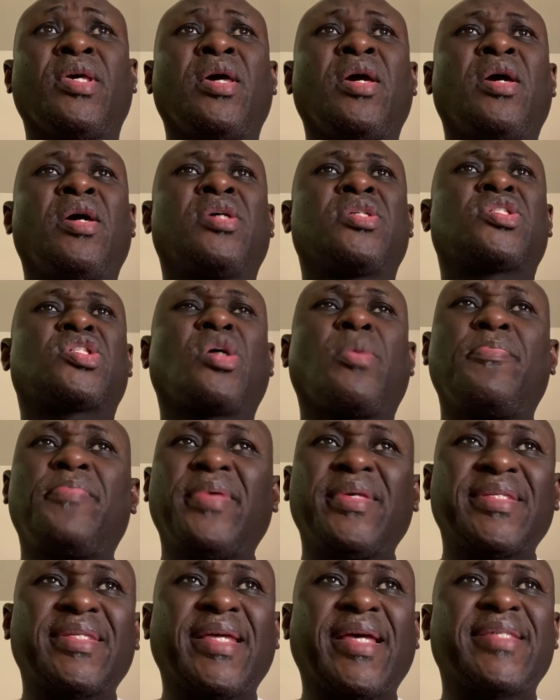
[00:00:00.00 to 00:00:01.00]
Some
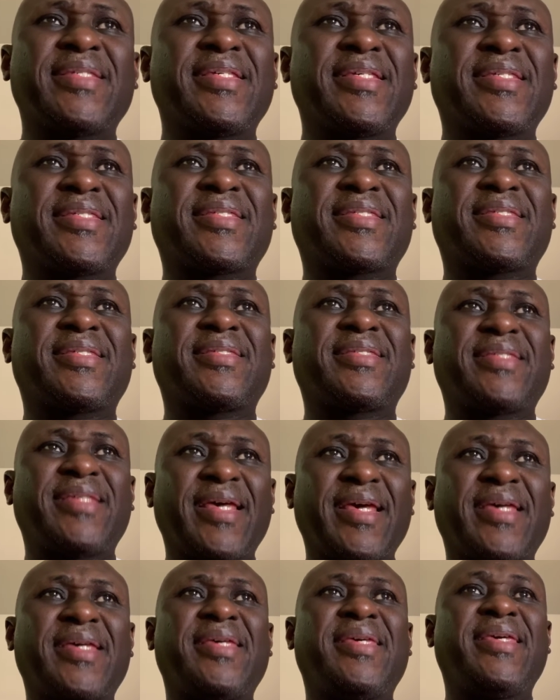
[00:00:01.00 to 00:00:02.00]
businesses
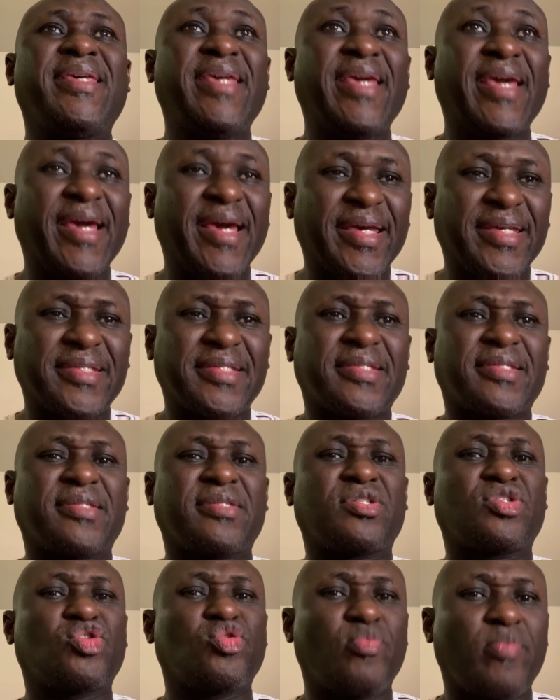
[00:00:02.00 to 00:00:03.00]
take
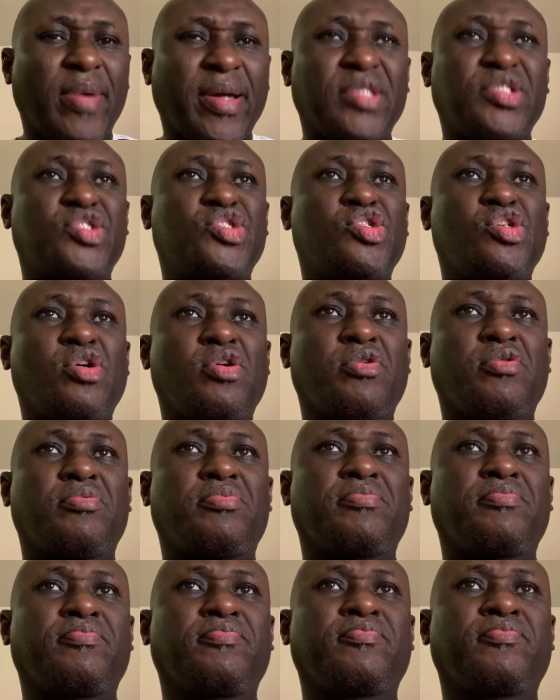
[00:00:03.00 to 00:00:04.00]
years to mature.
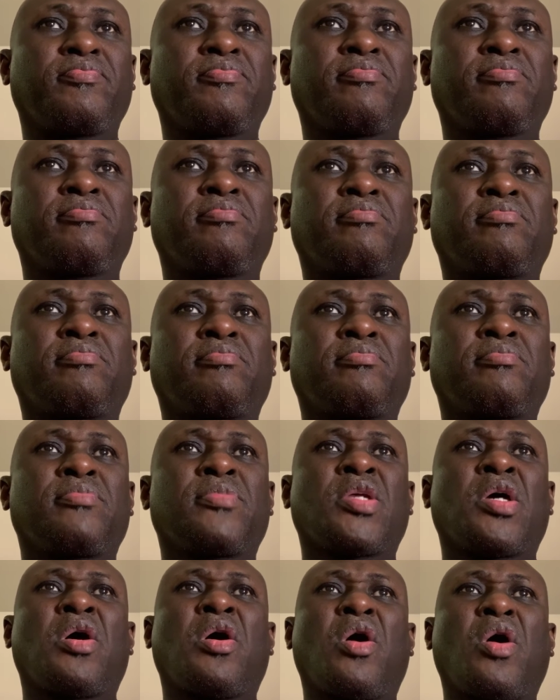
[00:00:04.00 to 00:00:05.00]

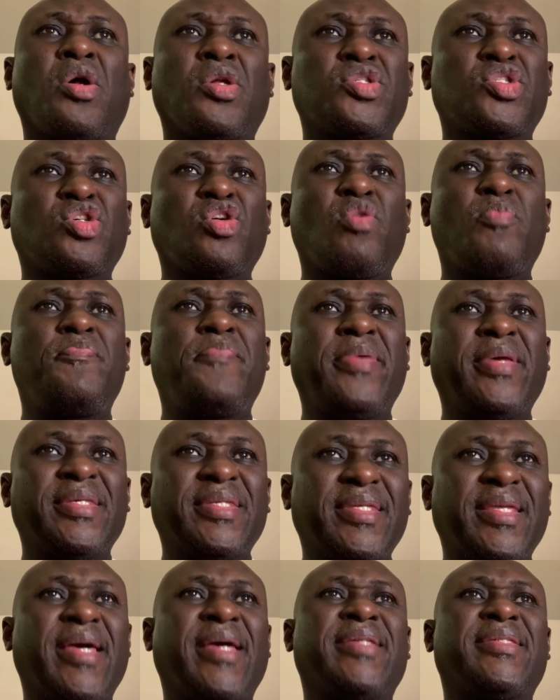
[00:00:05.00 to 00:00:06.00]
Also,
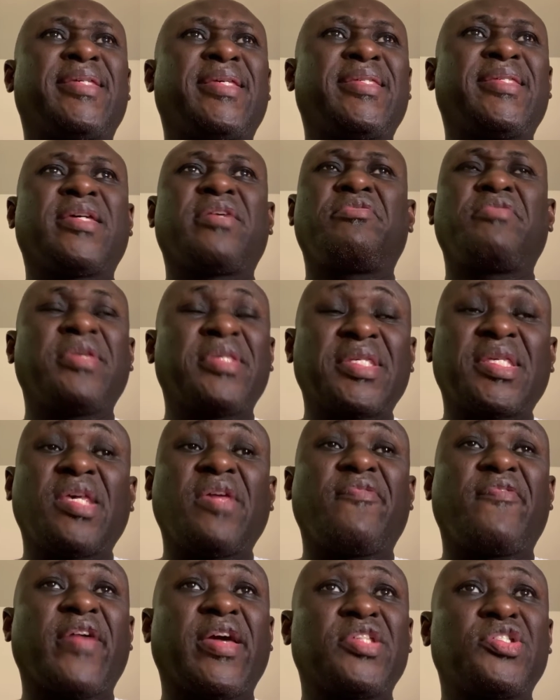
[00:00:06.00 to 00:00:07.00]
business is a
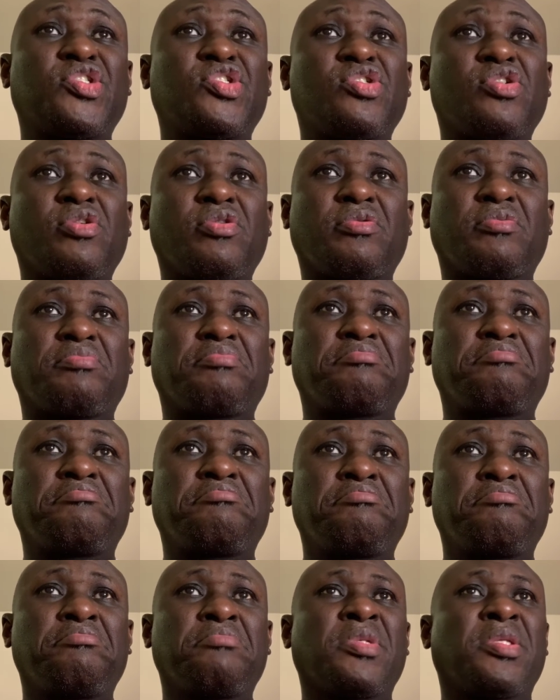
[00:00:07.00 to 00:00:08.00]
risky venture.
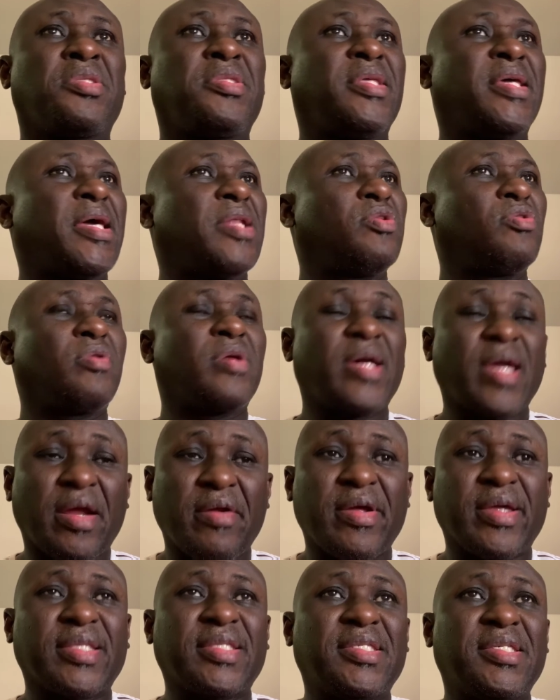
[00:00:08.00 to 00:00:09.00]
There are no
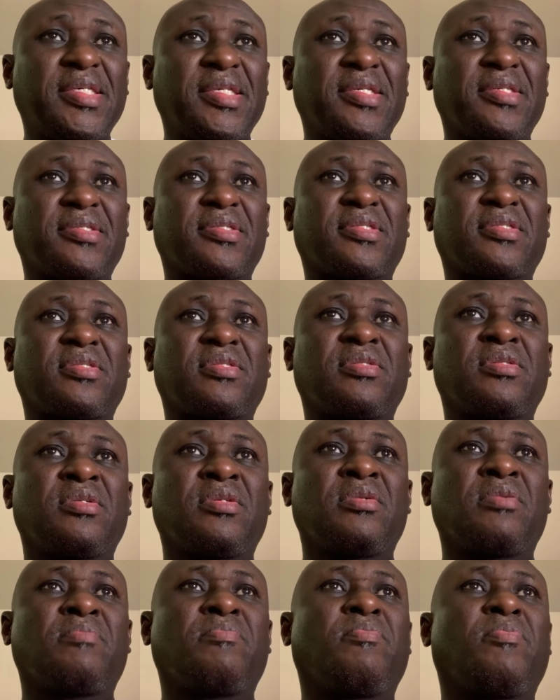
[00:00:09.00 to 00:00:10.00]
guarantees,
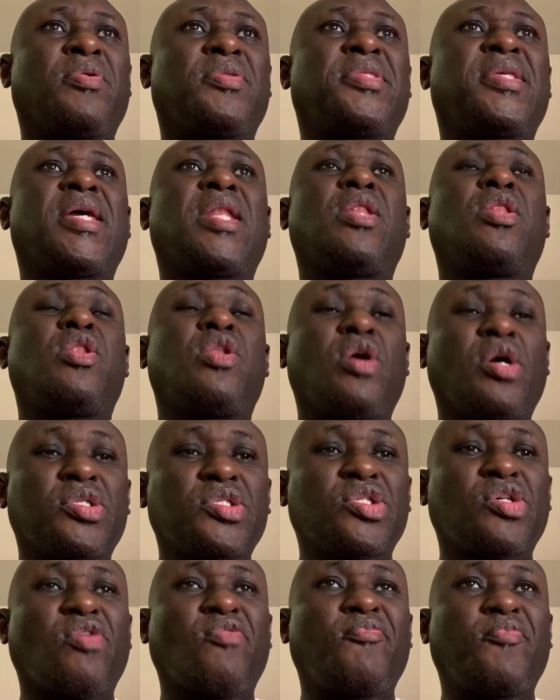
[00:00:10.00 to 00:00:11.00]
but there are
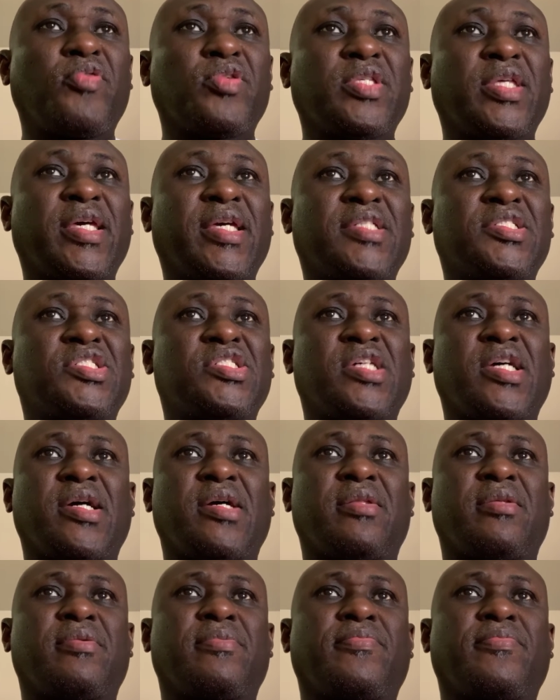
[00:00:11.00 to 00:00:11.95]
lots of potential.